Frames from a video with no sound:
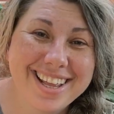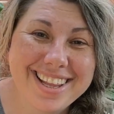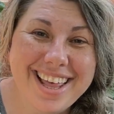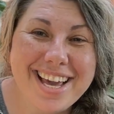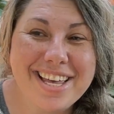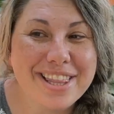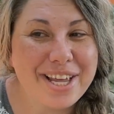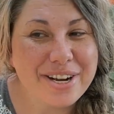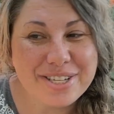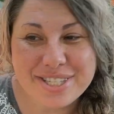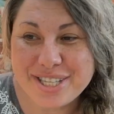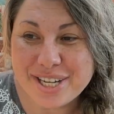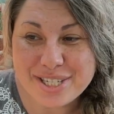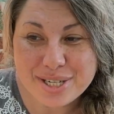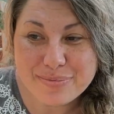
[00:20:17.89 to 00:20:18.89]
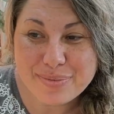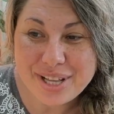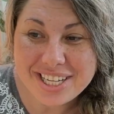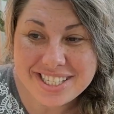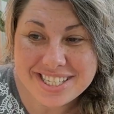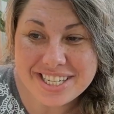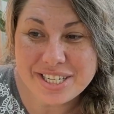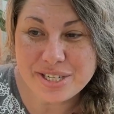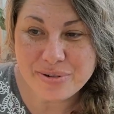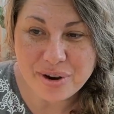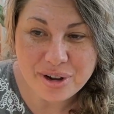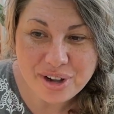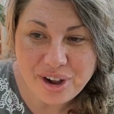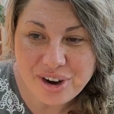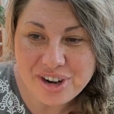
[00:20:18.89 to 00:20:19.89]
Like, they're such a blessing to our
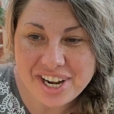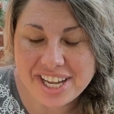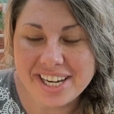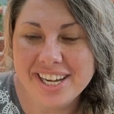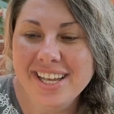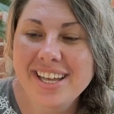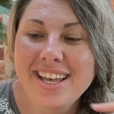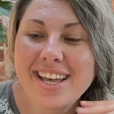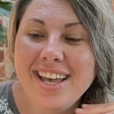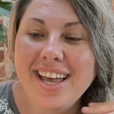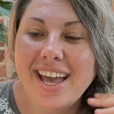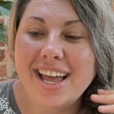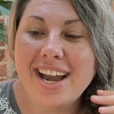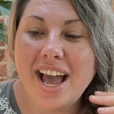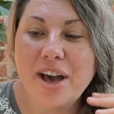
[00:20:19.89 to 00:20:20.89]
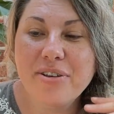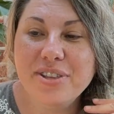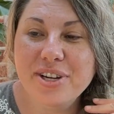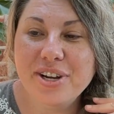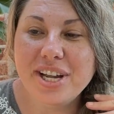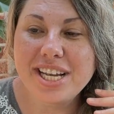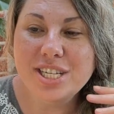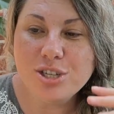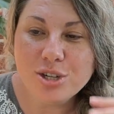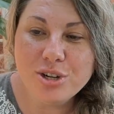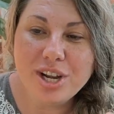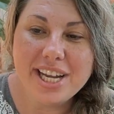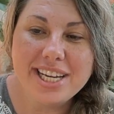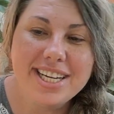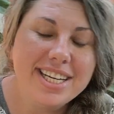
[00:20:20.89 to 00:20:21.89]
garden, and how they're
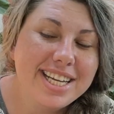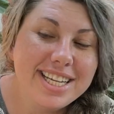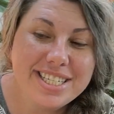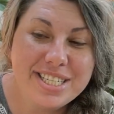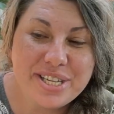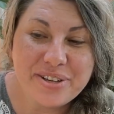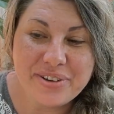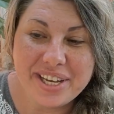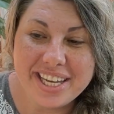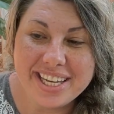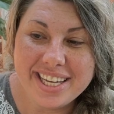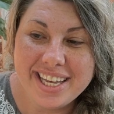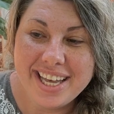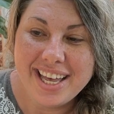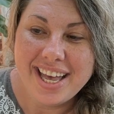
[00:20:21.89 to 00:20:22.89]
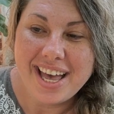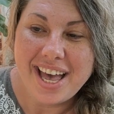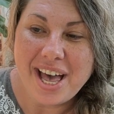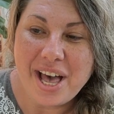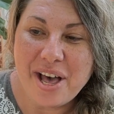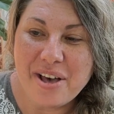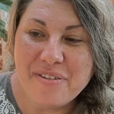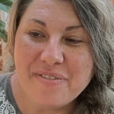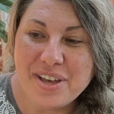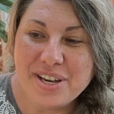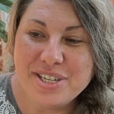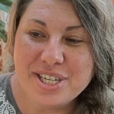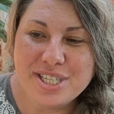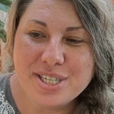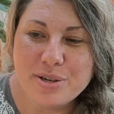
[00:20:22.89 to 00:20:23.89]
integrated into it, and
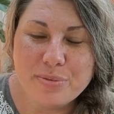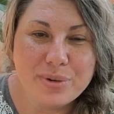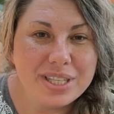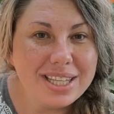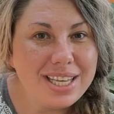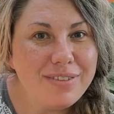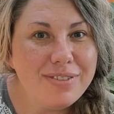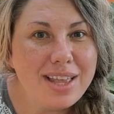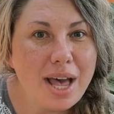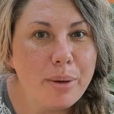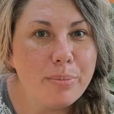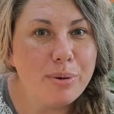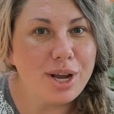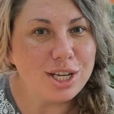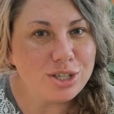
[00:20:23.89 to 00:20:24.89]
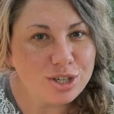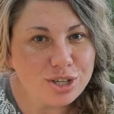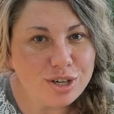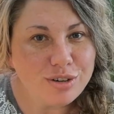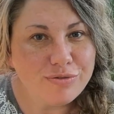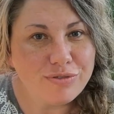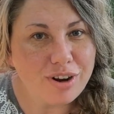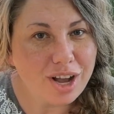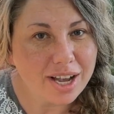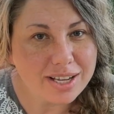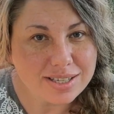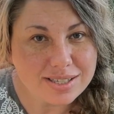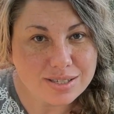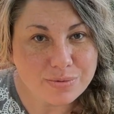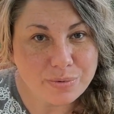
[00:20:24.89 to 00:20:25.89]
just relieve that pressure for
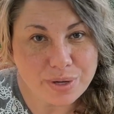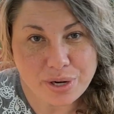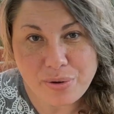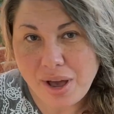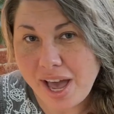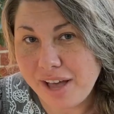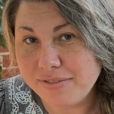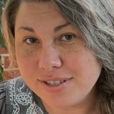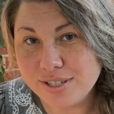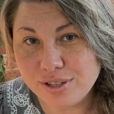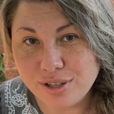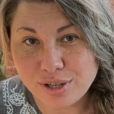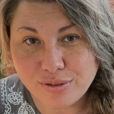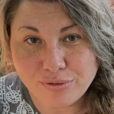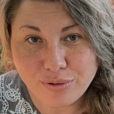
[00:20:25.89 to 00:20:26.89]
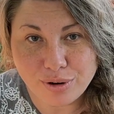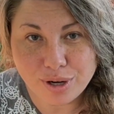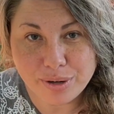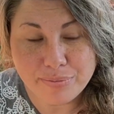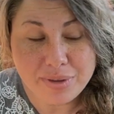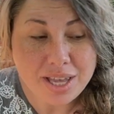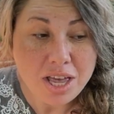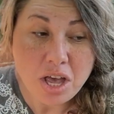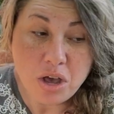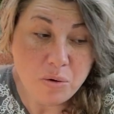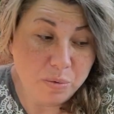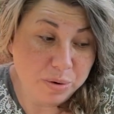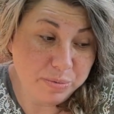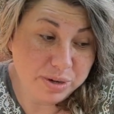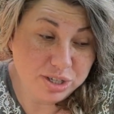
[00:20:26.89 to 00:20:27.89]
us. We don't have to look for them.
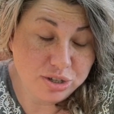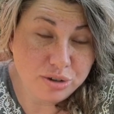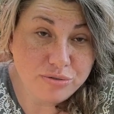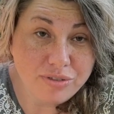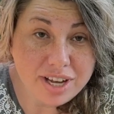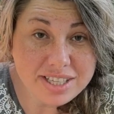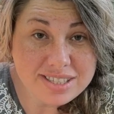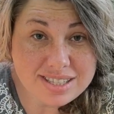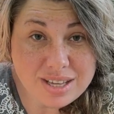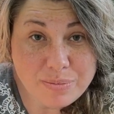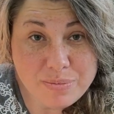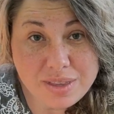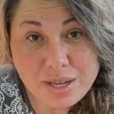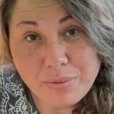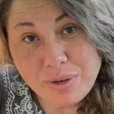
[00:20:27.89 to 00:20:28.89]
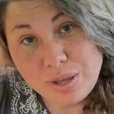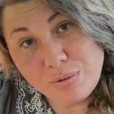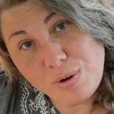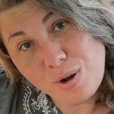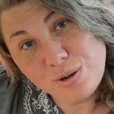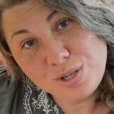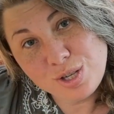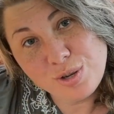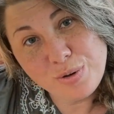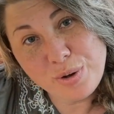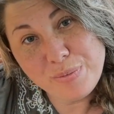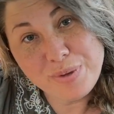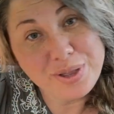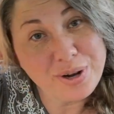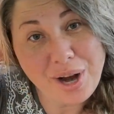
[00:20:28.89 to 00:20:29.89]
When we do find something, we throw it to
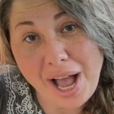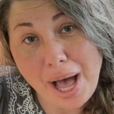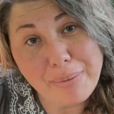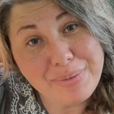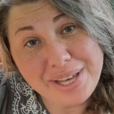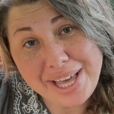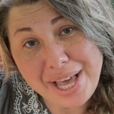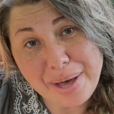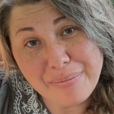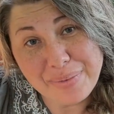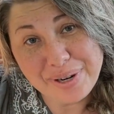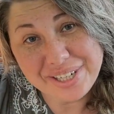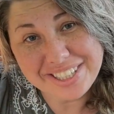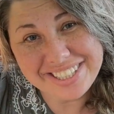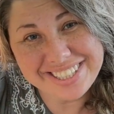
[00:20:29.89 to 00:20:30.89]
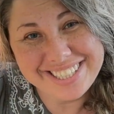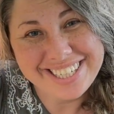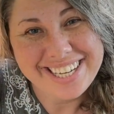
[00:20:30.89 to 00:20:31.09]
them, and they're happy campers.